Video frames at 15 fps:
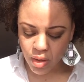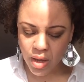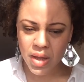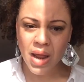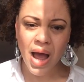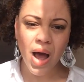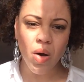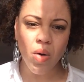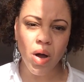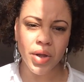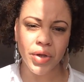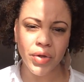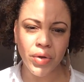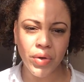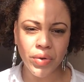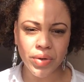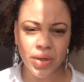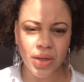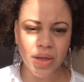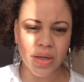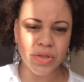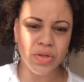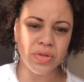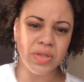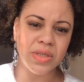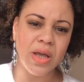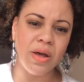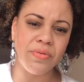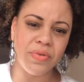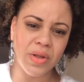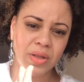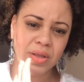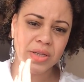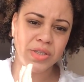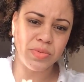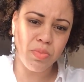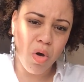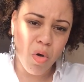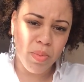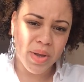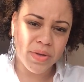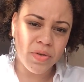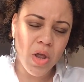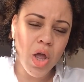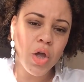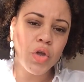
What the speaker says: And how are you looking at yourself in this moment?